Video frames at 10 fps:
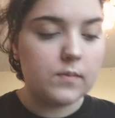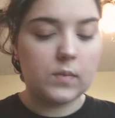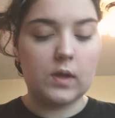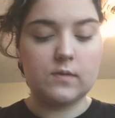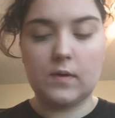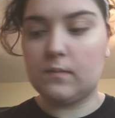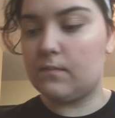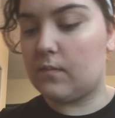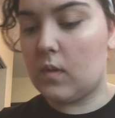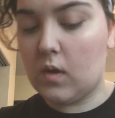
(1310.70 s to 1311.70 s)
Okay, it's fine.
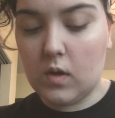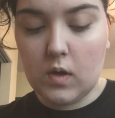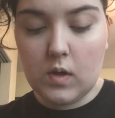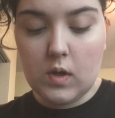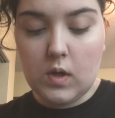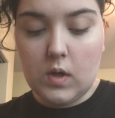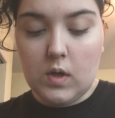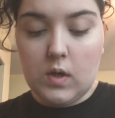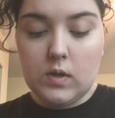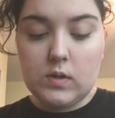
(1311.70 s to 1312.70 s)

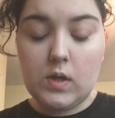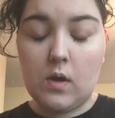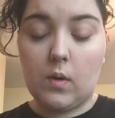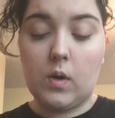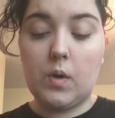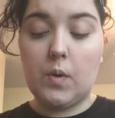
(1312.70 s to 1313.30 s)
So,